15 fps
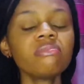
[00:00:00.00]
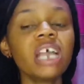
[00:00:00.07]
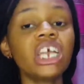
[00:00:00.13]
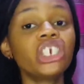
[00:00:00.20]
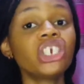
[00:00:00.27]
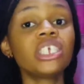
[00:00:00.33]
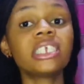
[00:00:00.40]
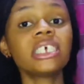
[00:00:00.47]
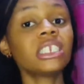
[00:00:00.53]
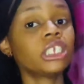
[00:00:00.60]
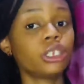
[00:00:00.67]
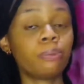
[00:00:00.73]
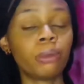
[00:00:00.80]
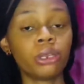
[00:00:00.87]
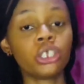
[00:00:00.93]
She's still in
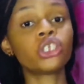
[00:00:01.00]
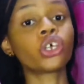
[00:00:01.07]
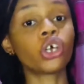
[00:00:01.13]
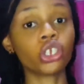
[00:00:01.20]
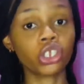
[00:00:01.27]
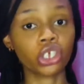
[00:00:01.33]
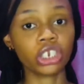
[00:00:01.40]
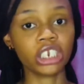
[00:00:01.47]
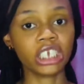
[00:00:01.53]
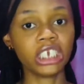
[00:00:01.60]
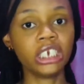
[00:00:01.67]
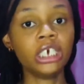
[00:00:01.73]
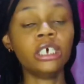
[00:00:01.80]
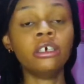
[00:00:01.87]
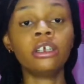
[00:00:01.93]
the police custody.
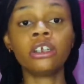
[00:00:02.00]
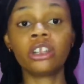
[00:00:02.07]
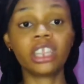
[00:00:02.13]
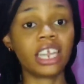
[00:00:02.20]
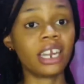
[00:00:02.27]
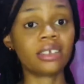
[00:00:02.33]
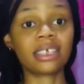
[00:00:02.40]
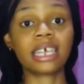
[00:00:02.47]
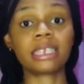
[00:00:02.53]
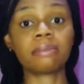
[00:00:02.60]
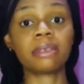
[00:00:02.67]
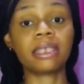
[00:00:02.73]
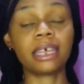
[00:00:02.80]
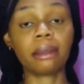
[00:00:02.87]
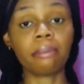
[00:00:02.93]
Nothing else has
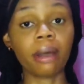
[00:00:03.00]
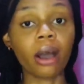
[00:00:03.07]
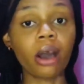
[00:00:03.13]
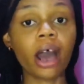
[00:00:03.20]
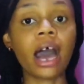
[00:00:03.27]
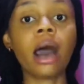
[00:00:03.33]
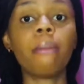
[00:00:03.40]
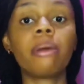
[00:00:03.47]
been said about her,